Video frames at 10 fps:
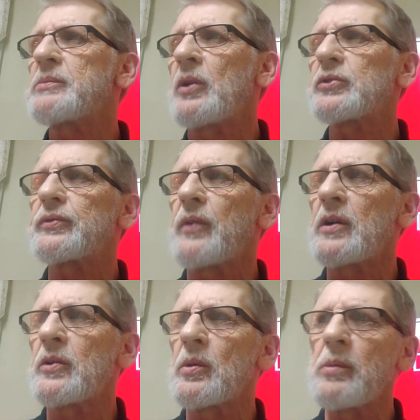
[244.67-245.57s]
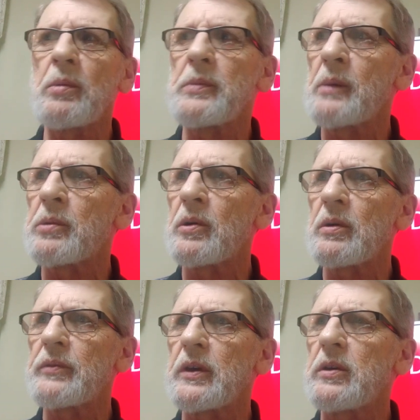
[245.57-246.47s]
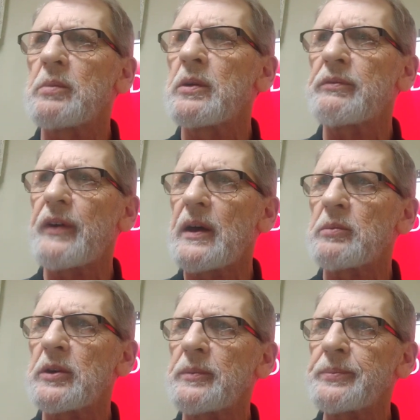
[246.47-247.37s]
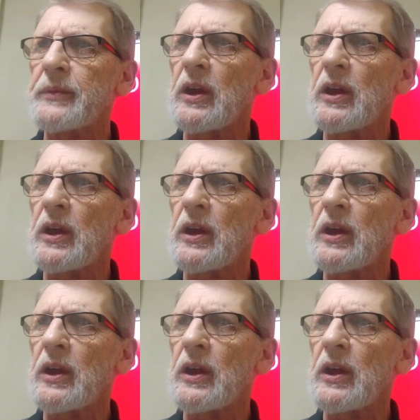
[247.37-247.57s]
is the most vulnerable member of the human family,